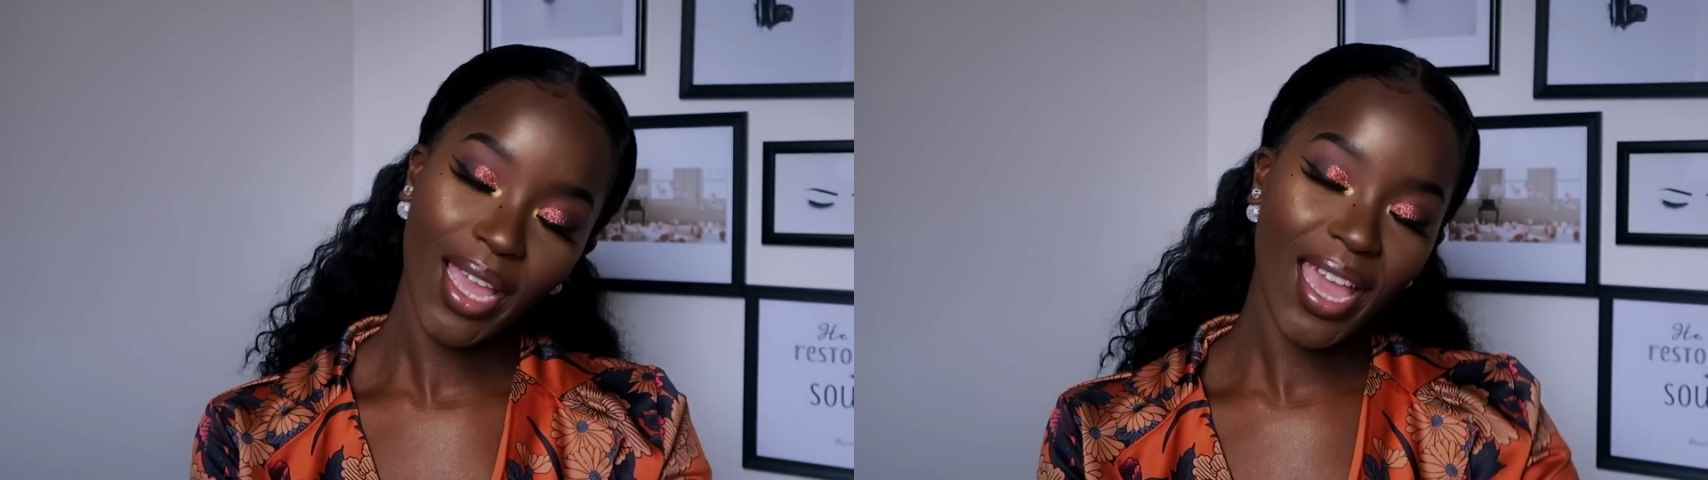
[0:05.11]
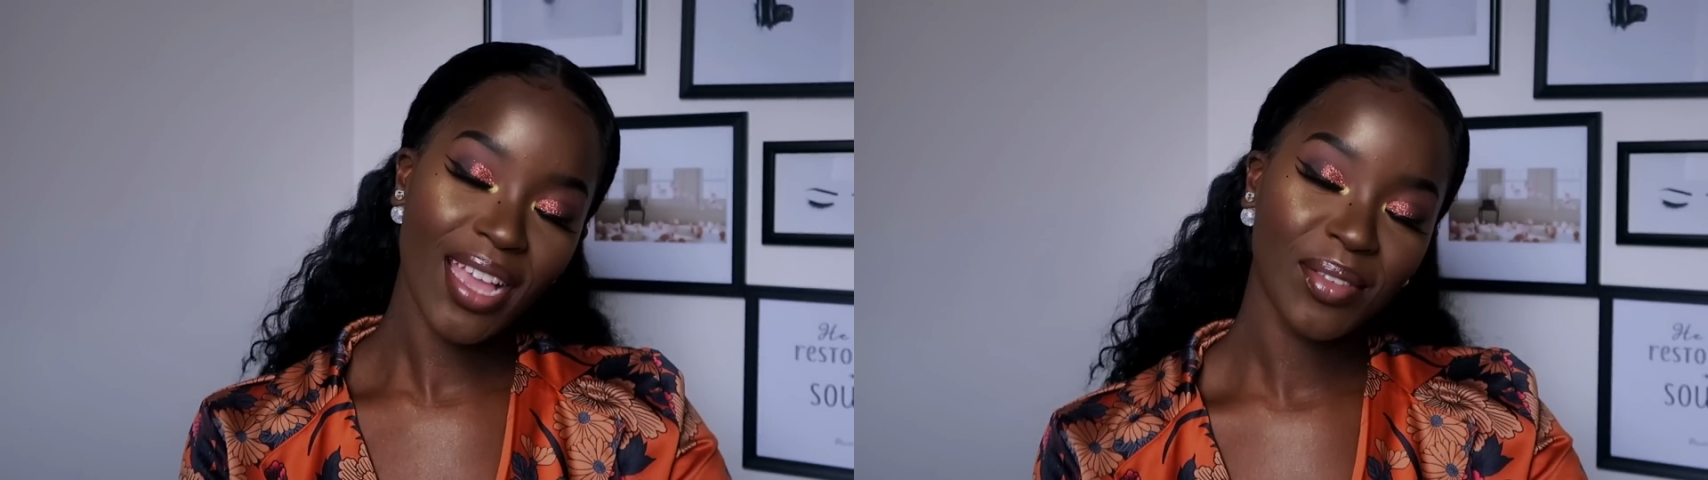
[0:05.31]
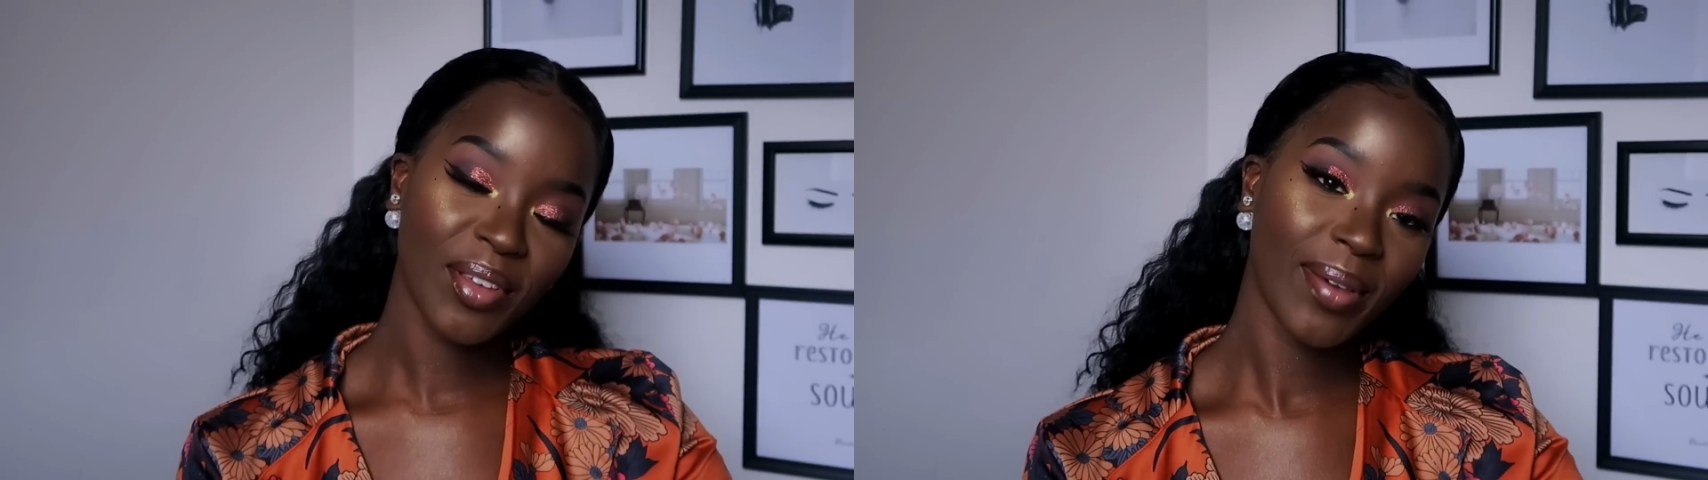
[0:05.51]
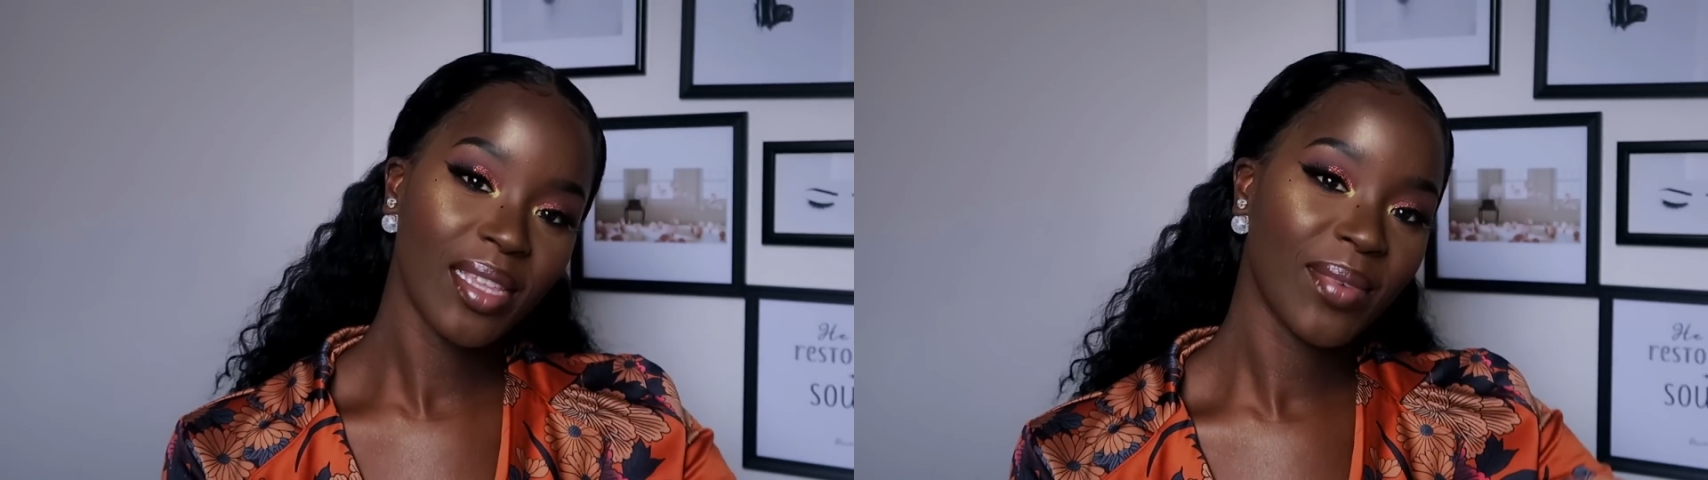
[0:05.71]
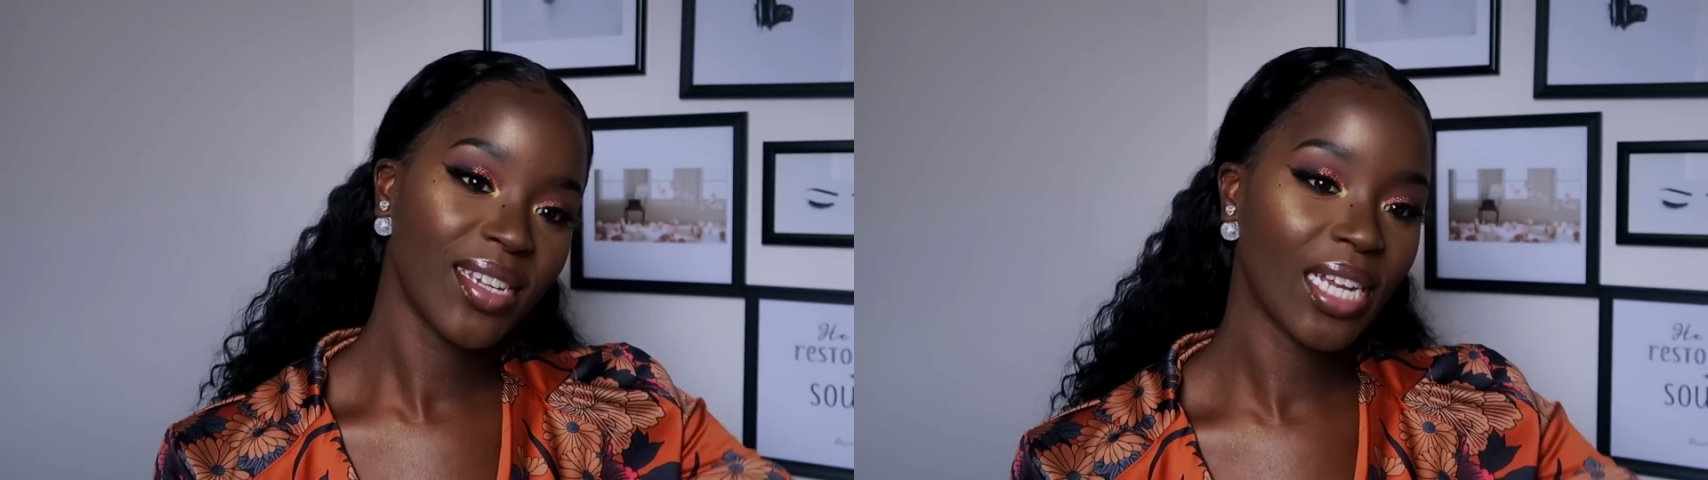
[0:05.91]
Hi guys, welcome
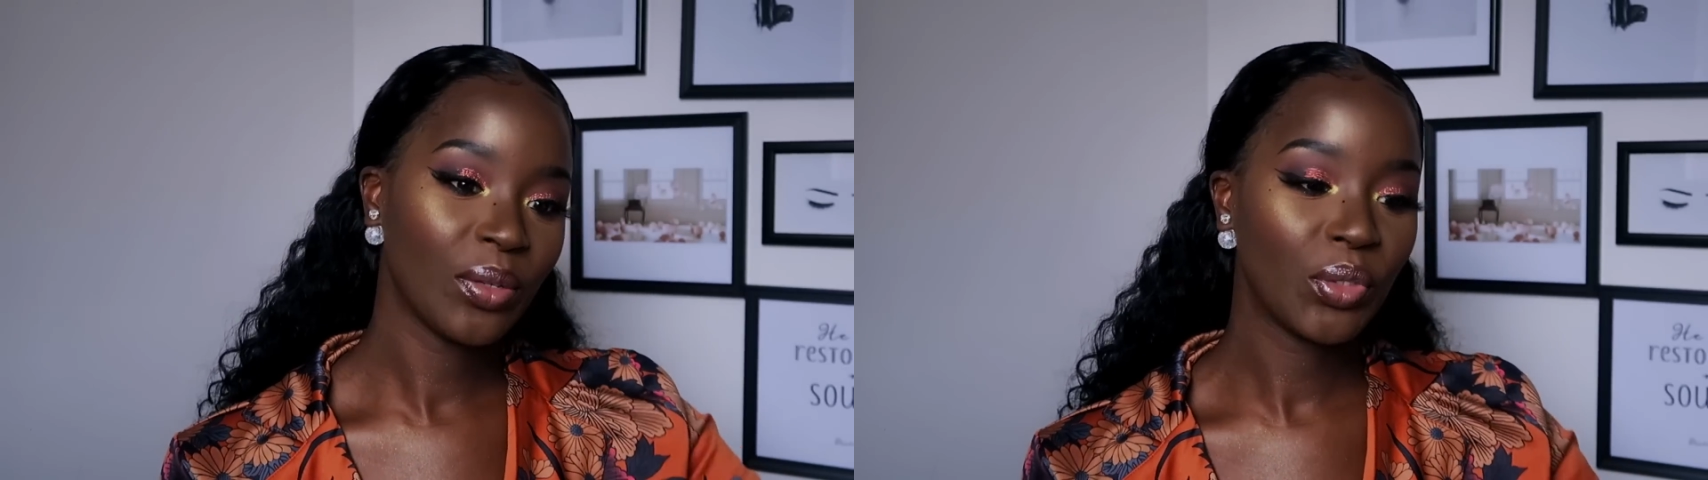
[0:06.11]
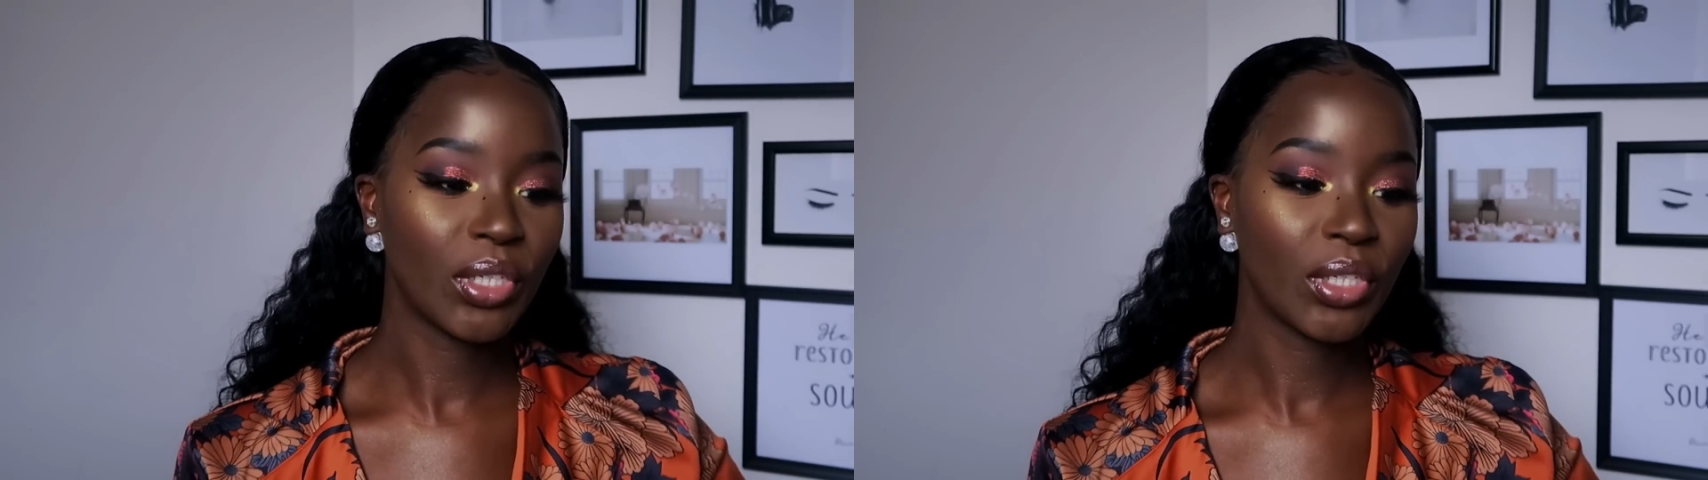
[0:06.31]
back to my channel.